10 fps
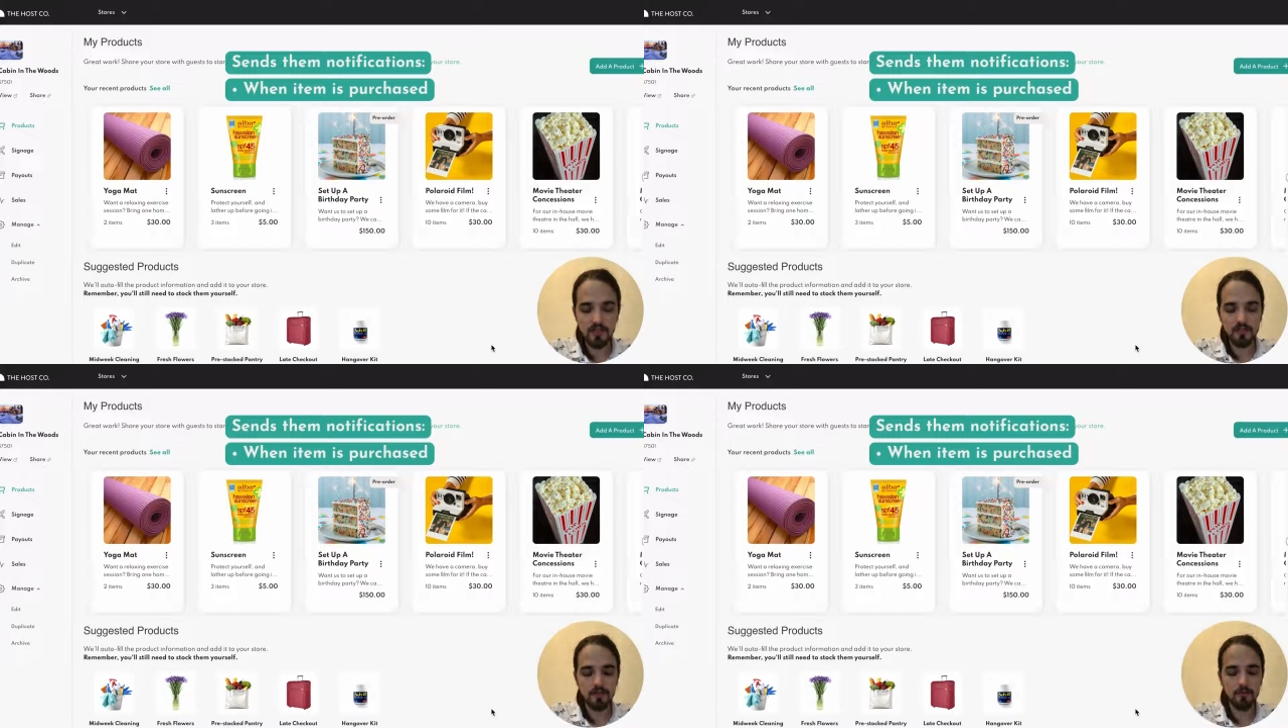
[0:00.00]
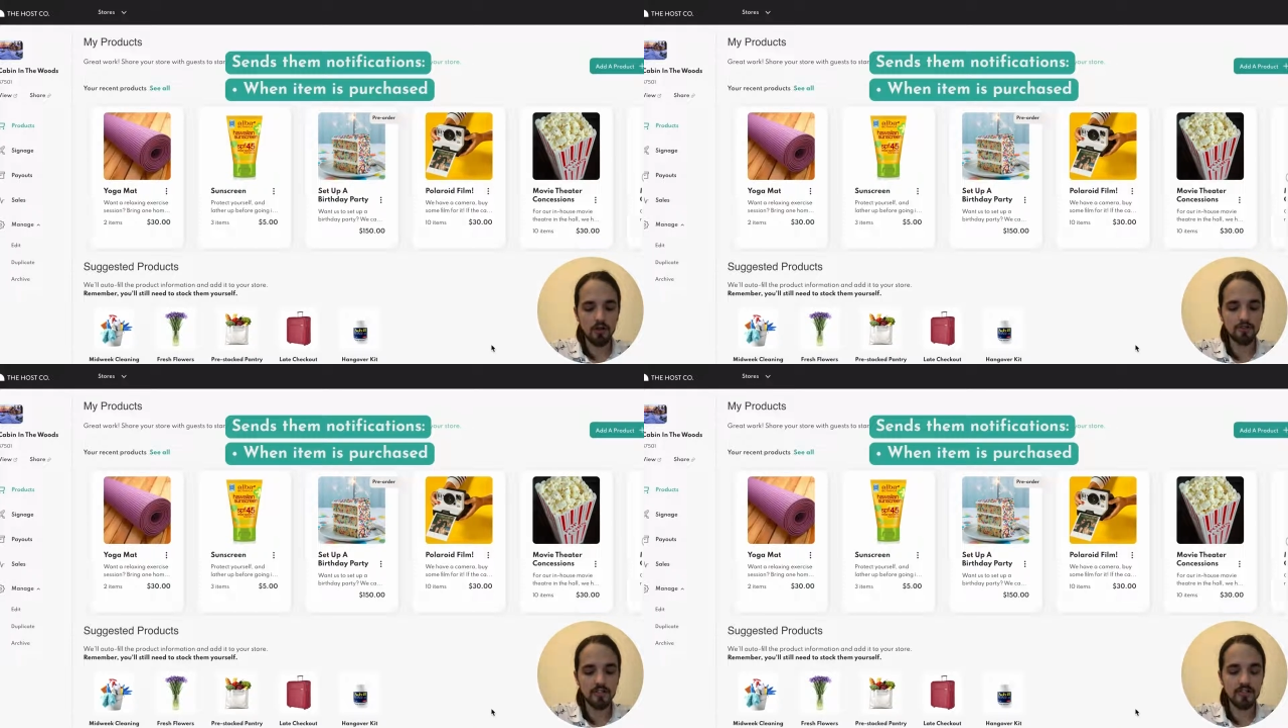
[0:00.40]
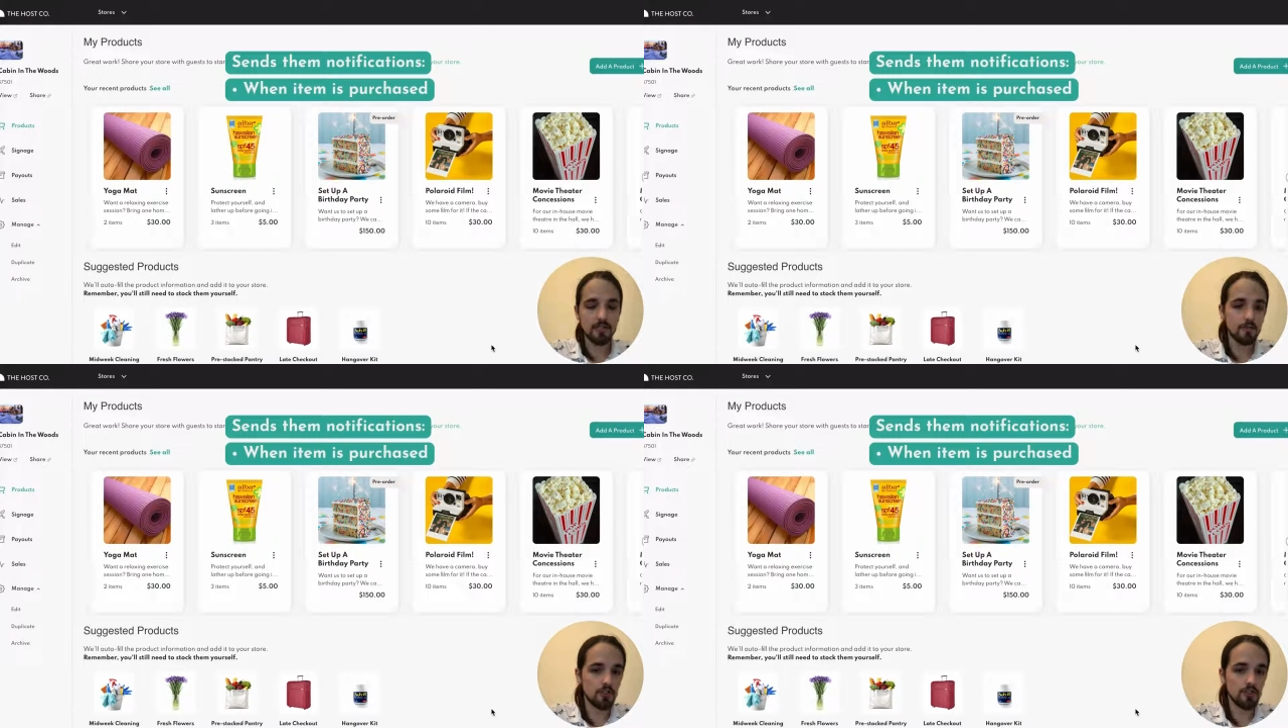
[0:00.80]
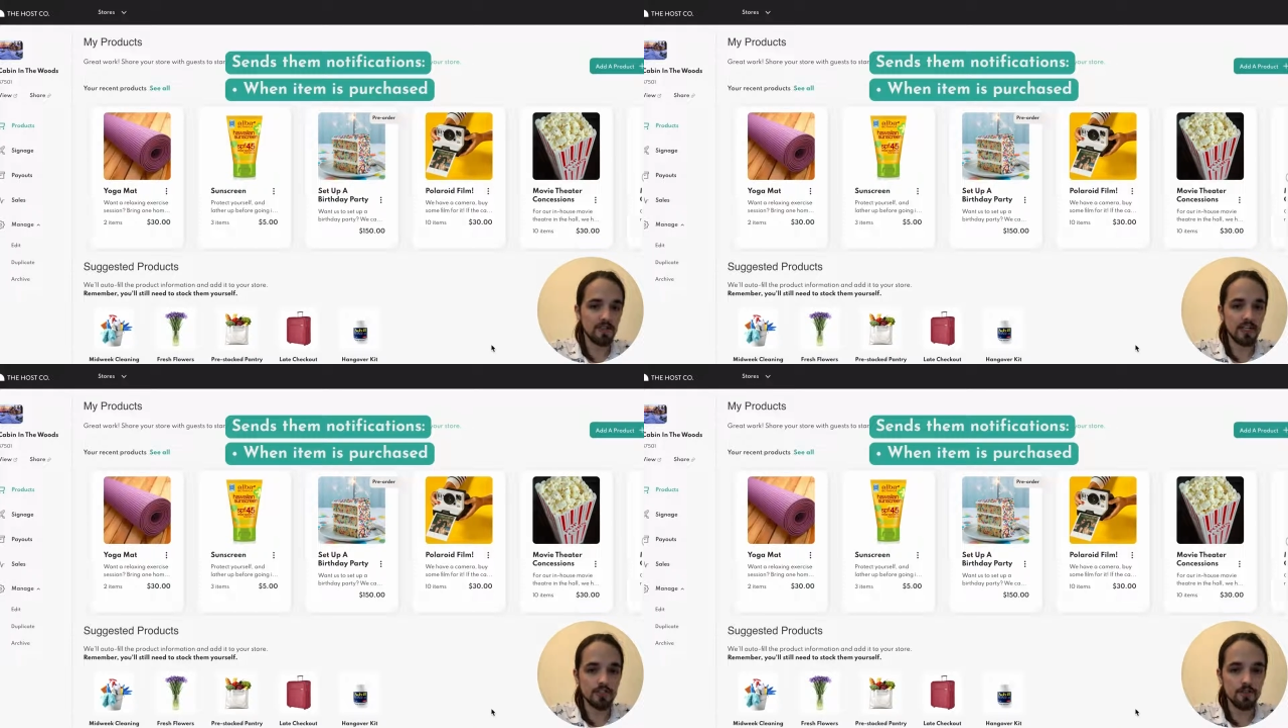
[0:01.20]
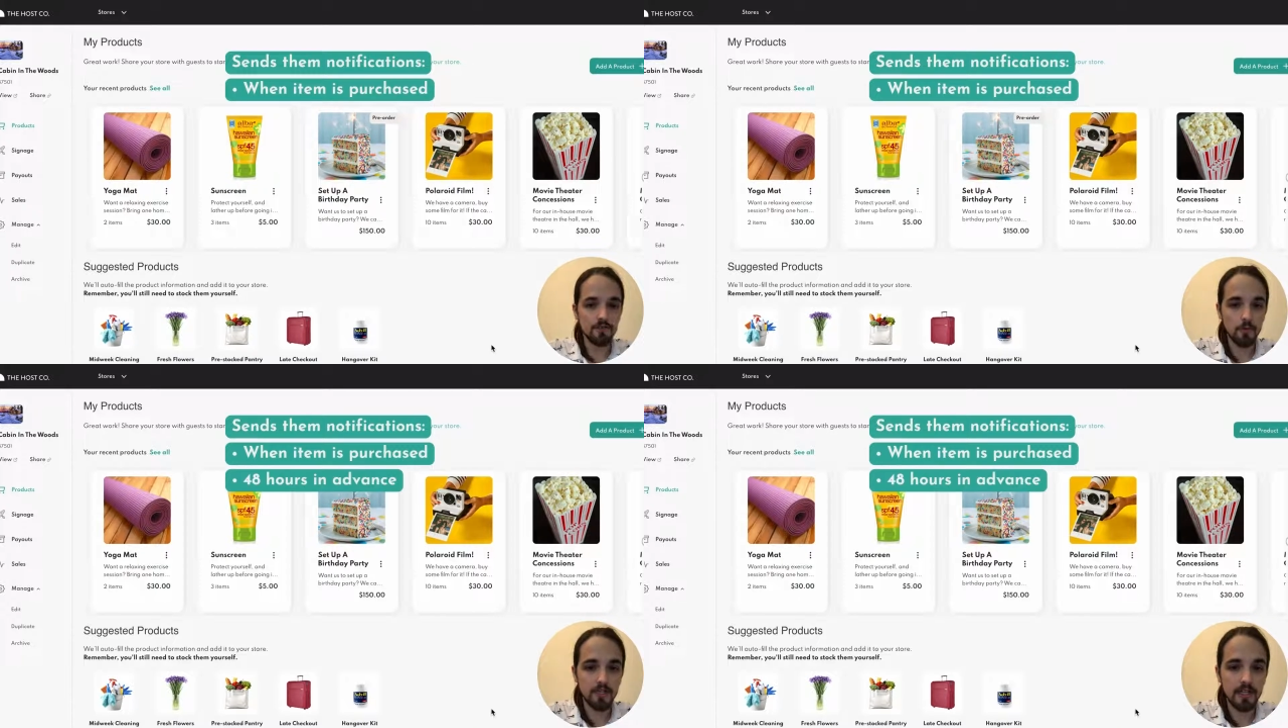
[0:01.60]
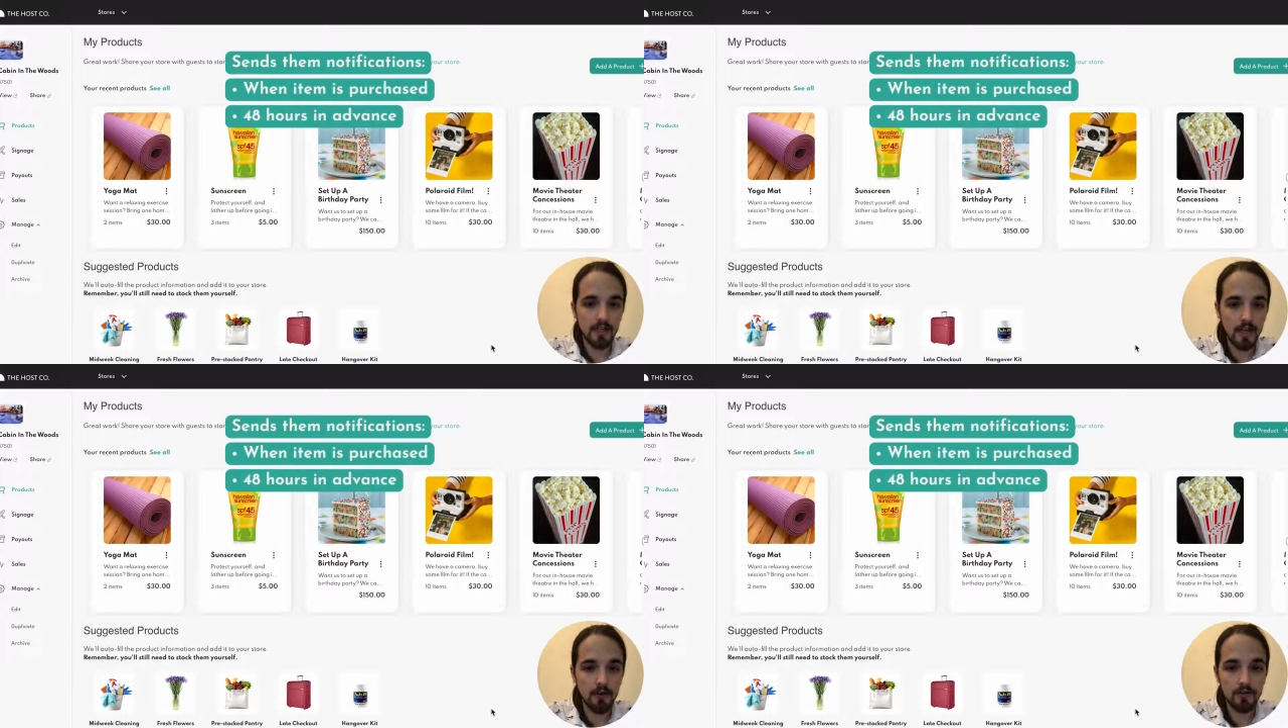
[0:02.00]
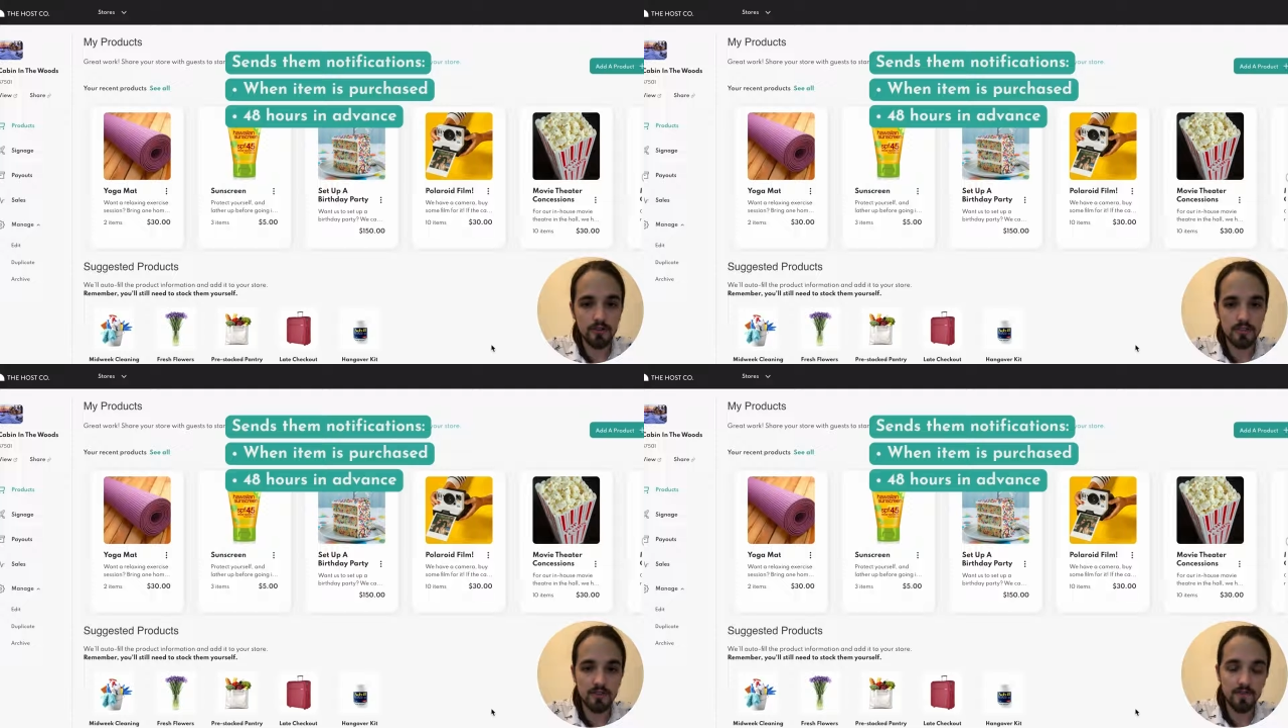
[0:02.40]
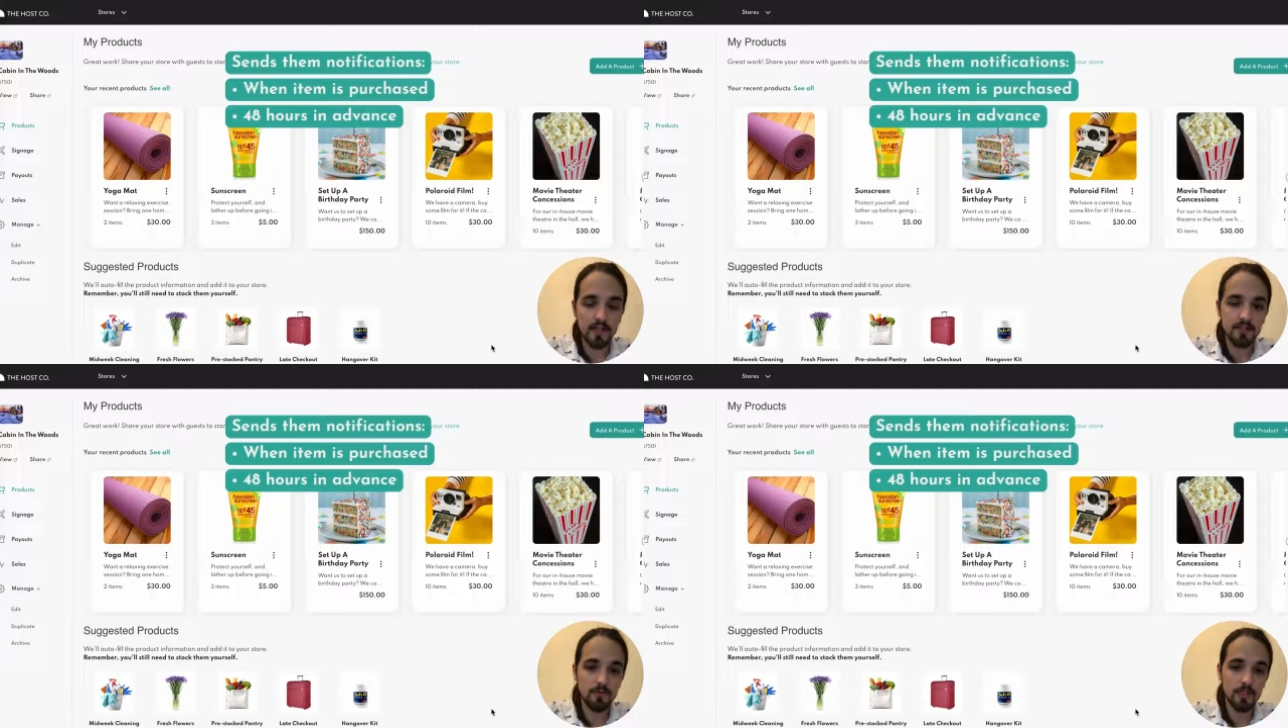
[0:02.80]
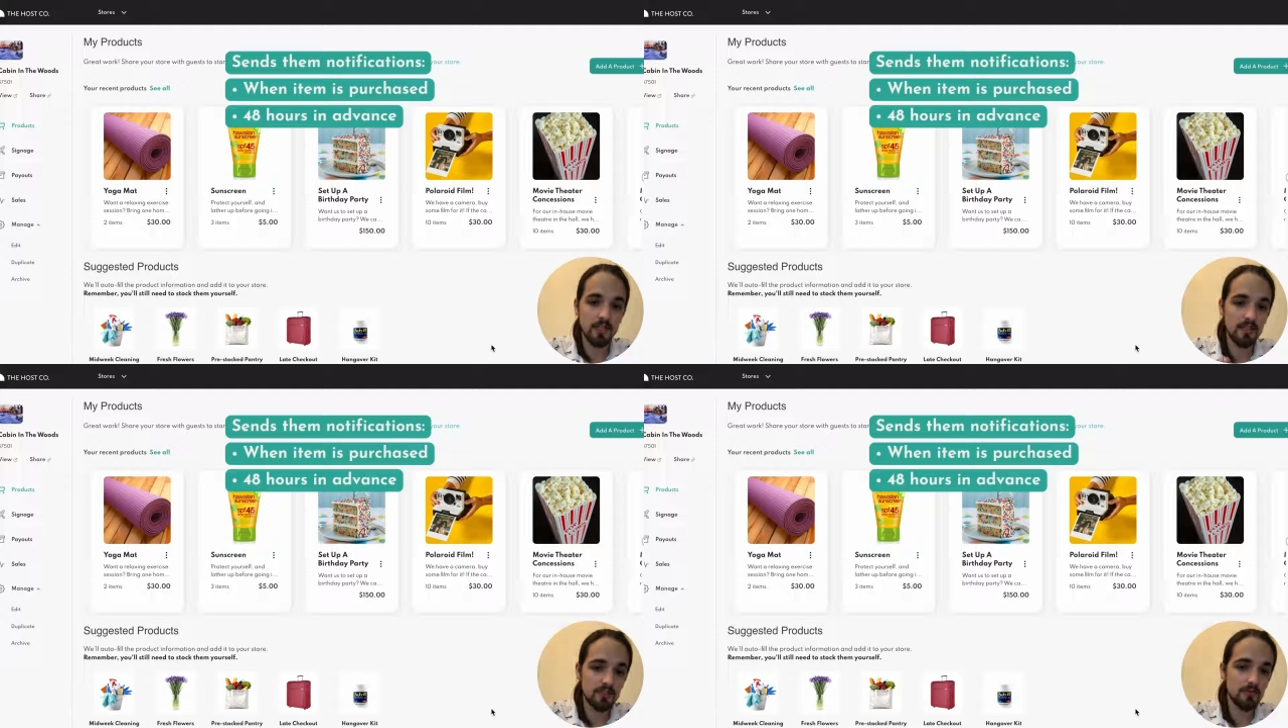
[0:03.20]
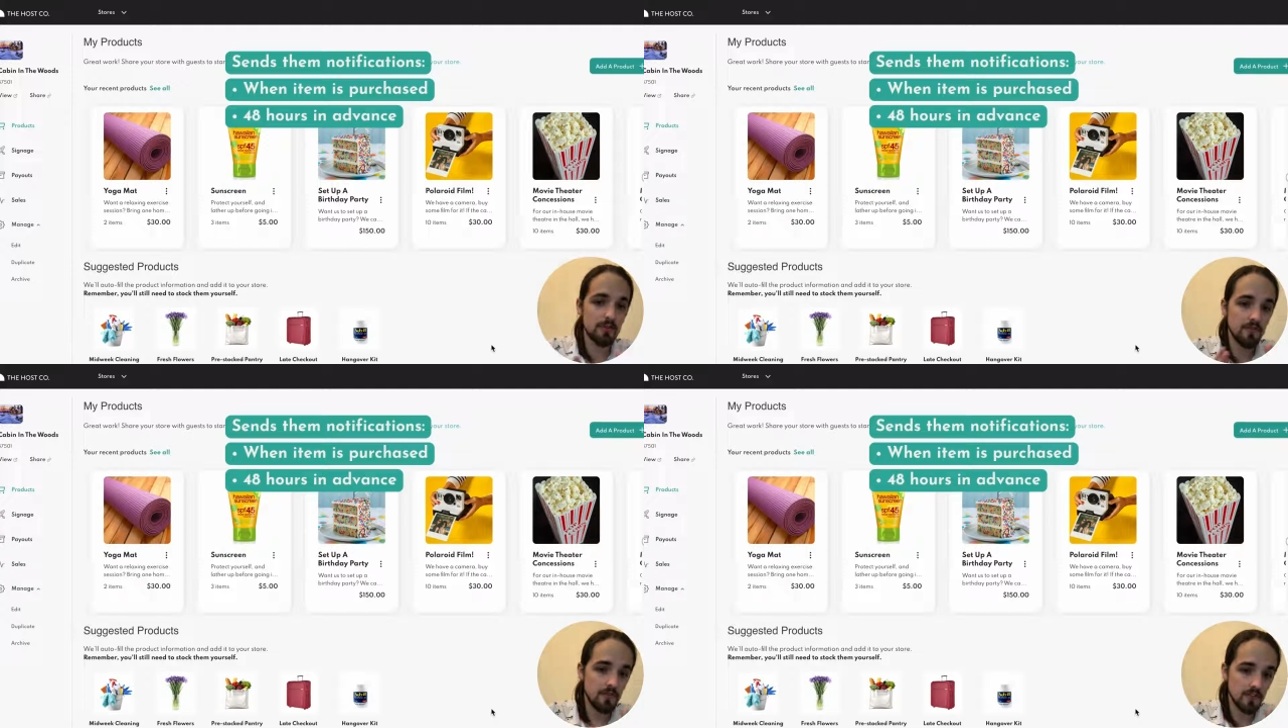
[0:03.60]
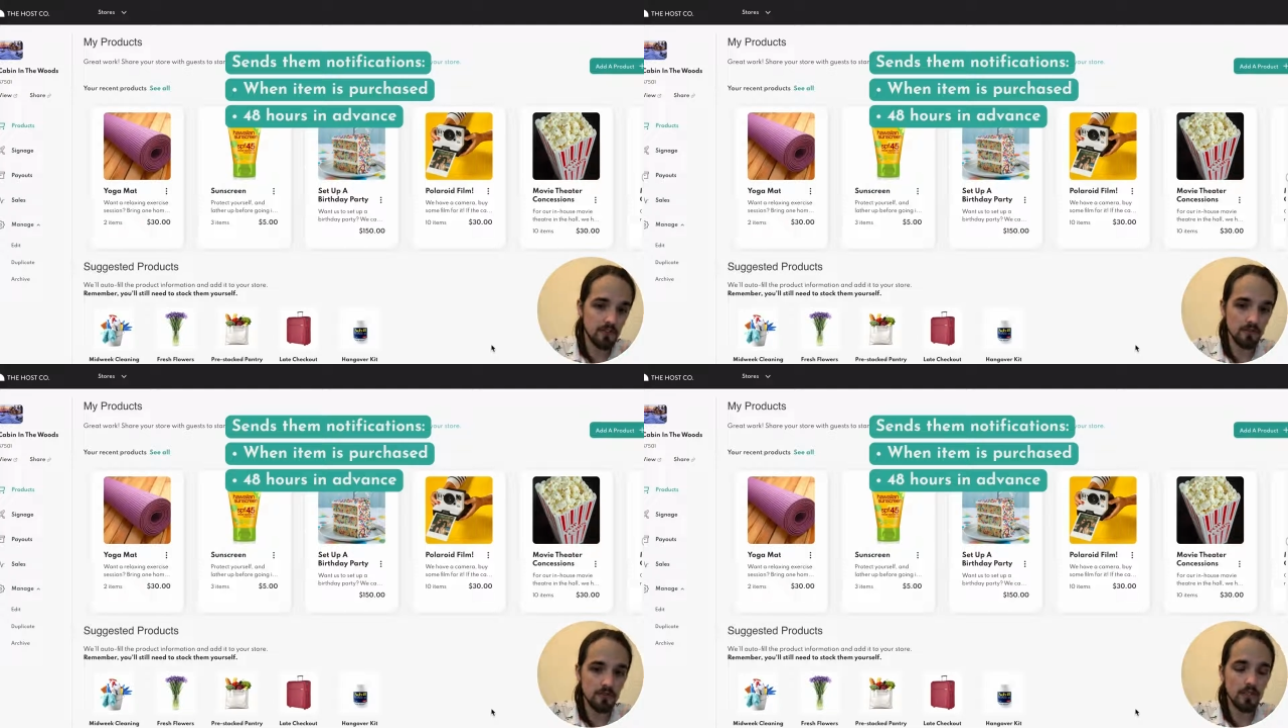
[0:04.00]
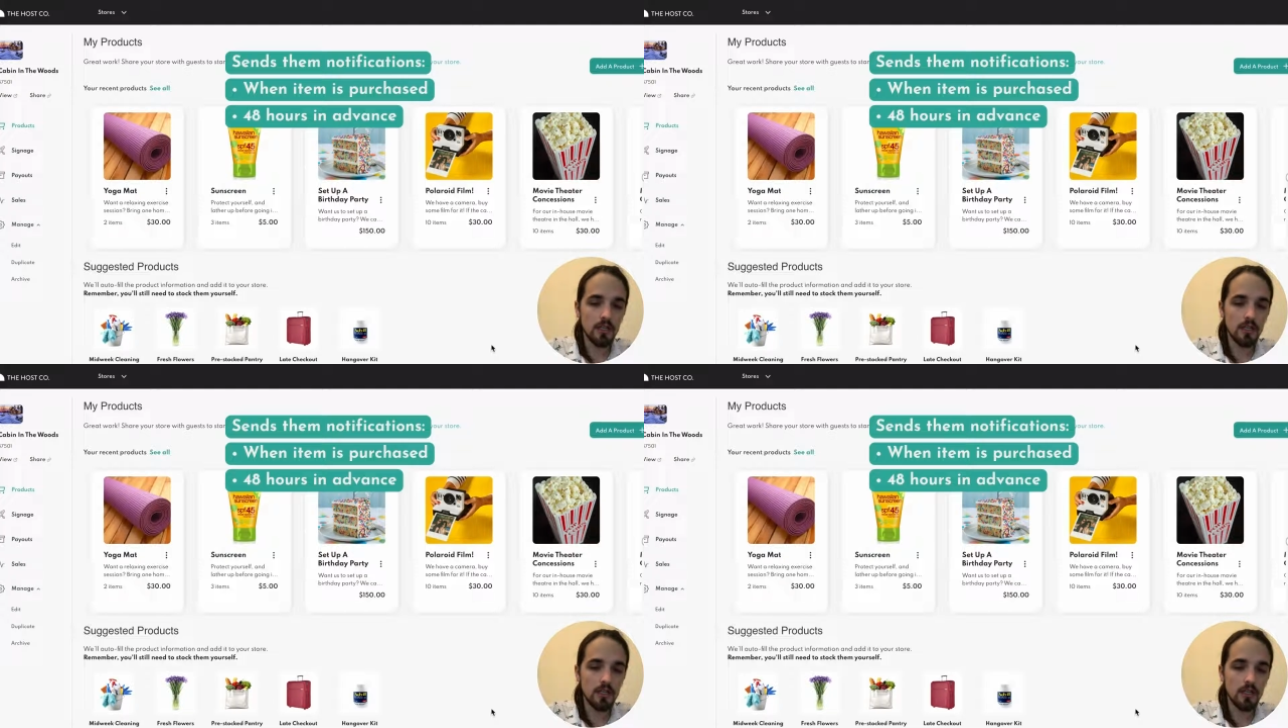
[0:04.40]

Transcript: They will also get an email notification 48 hours in advance of when it needs to be fulfilled,